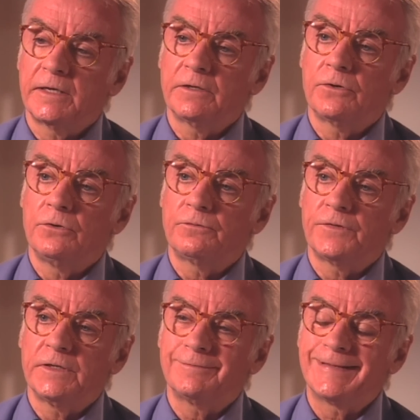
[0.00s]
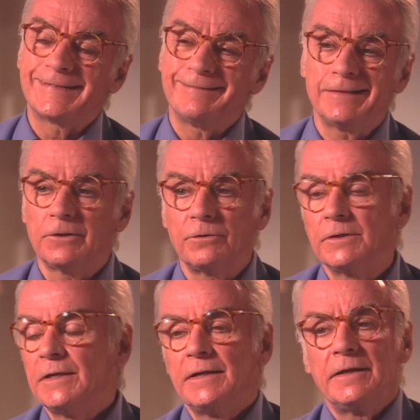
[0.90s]
getting cold feet, and they said, you know,
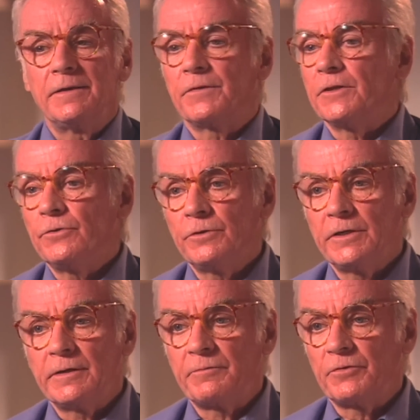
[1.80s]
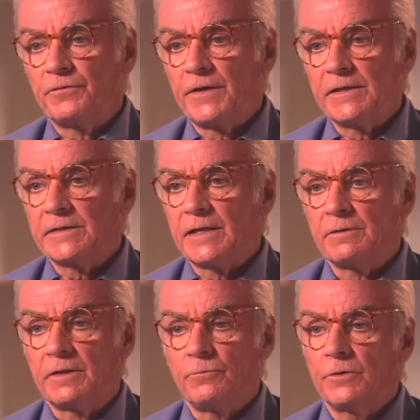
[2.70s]
if the union ever finds
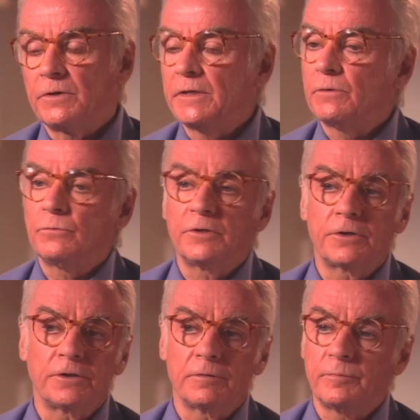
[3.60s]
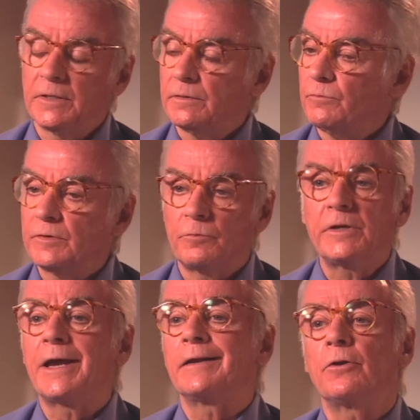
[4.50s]
out that we're here, we're going to be,
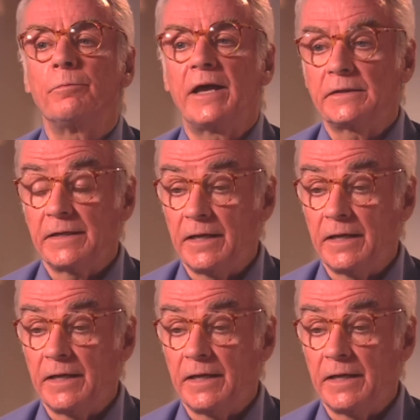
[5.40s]
we got to go back